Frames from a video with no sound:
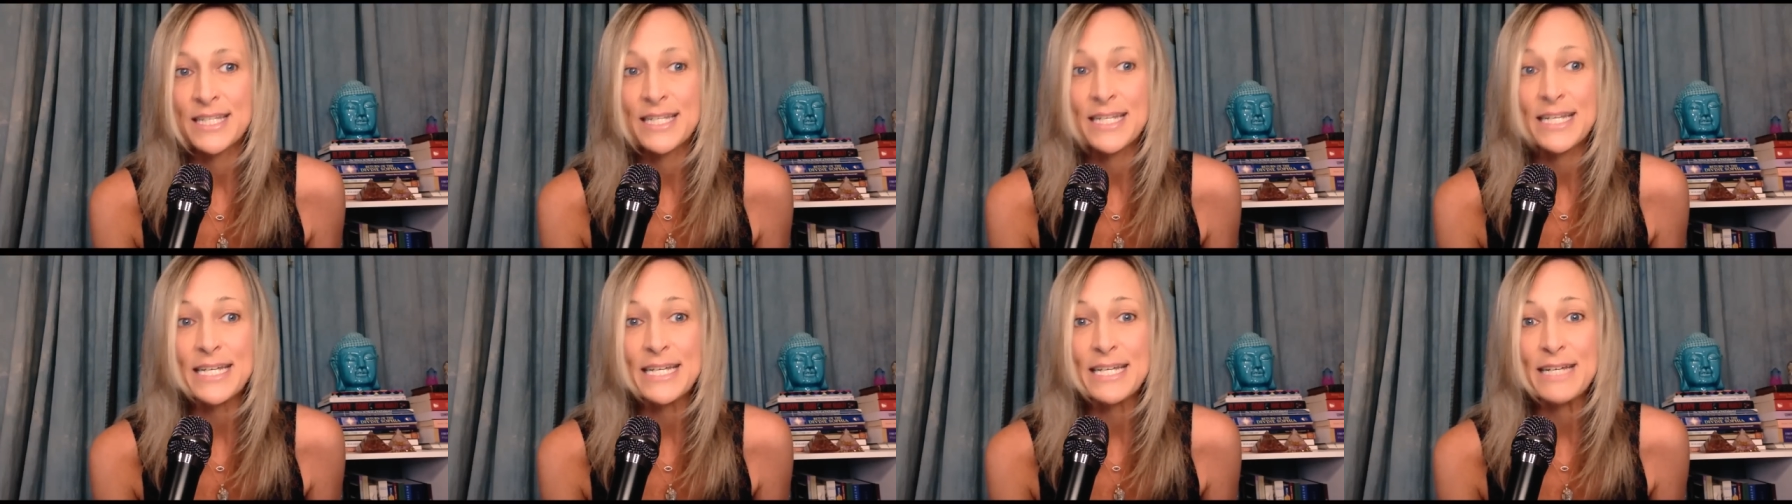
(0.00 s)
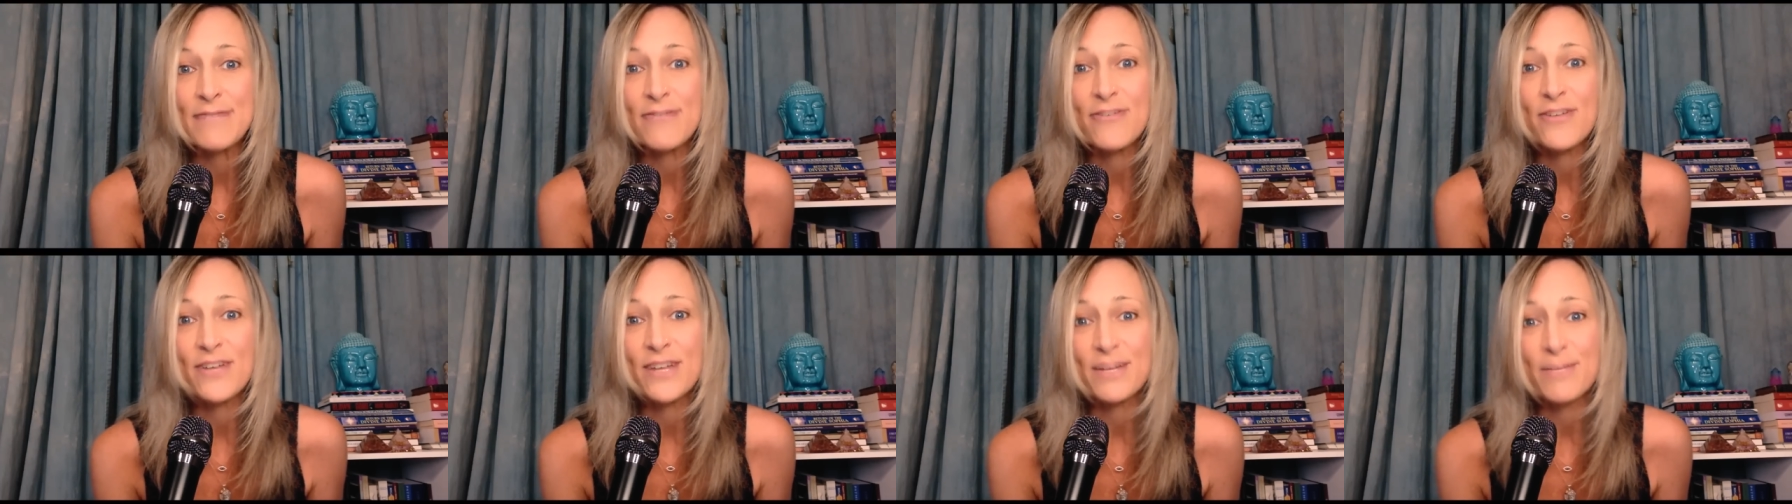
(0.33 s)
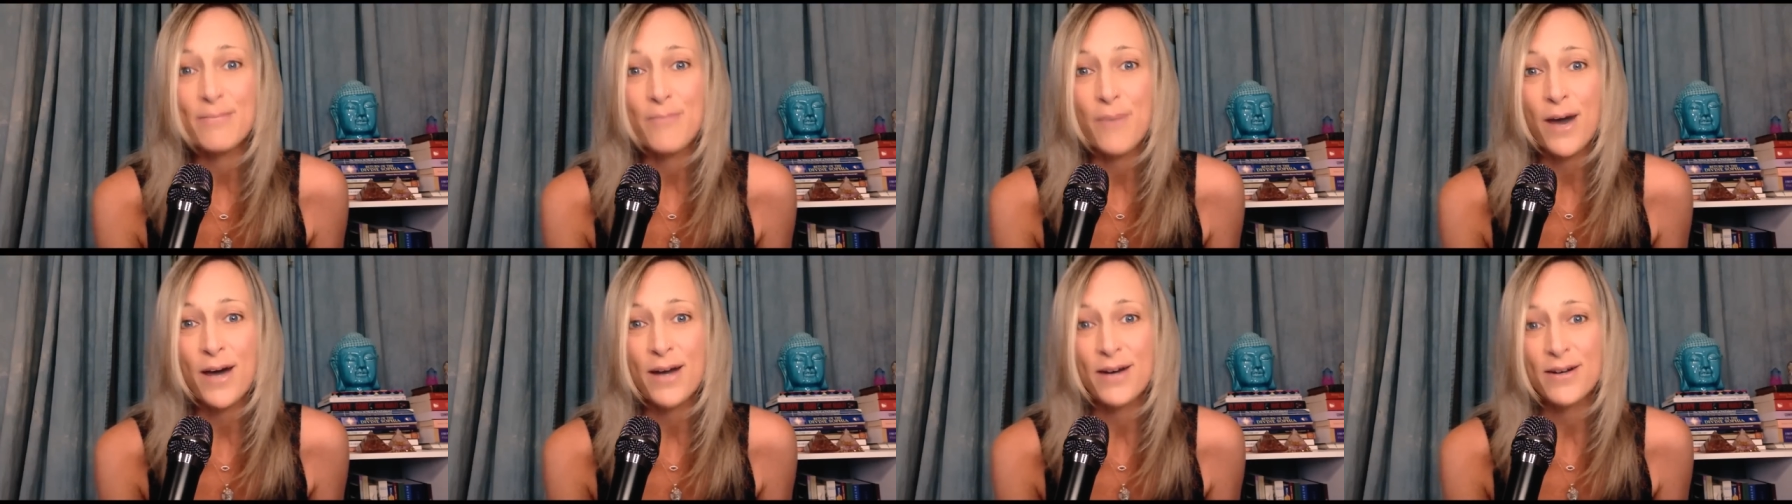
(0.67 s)
and even
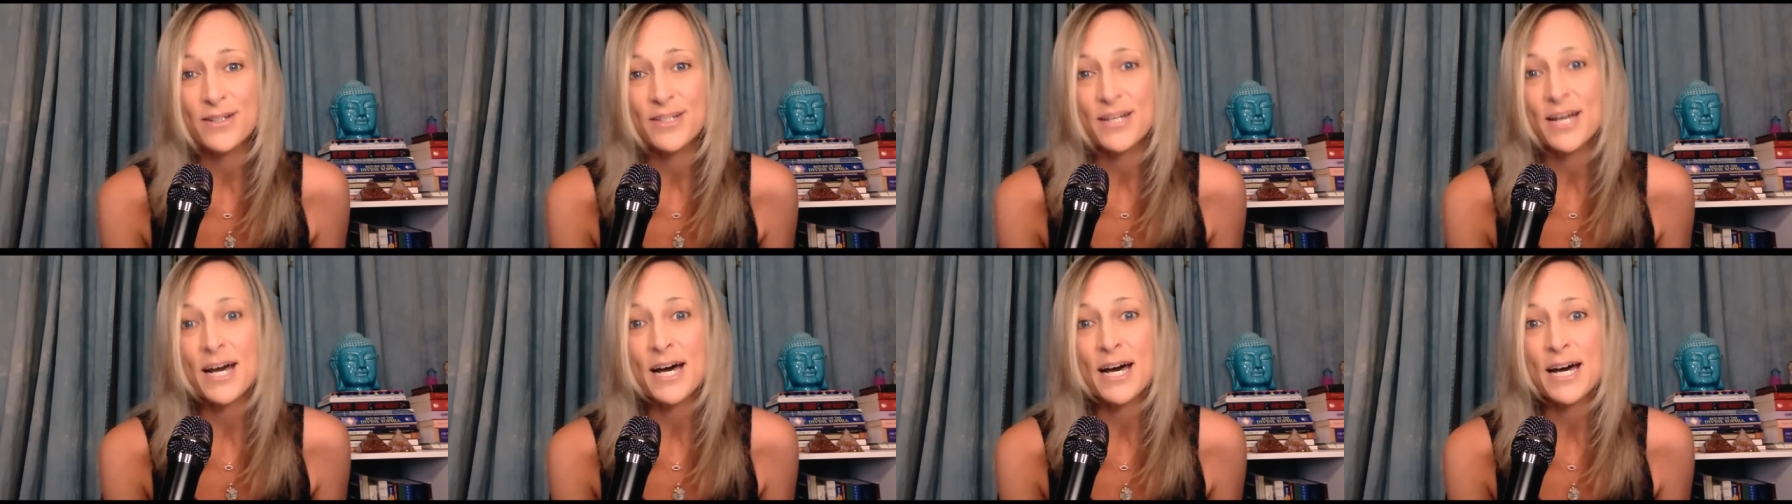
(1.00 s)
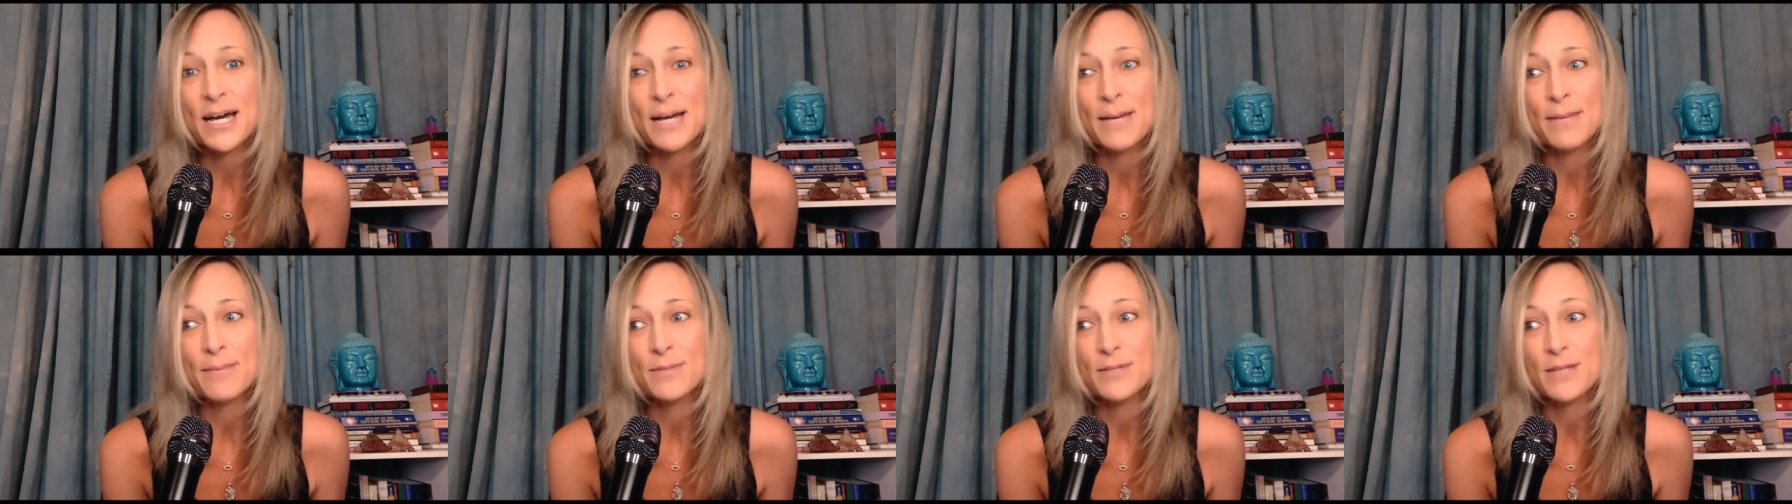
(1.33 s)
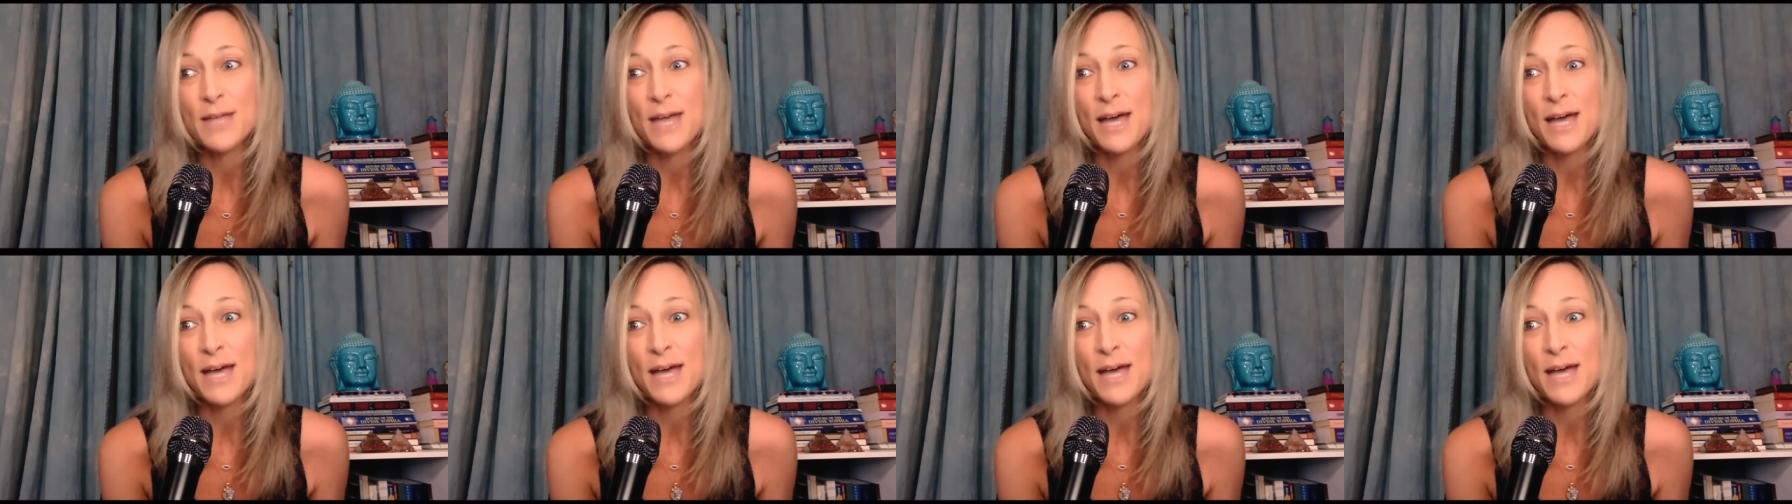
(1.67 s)
in modern times,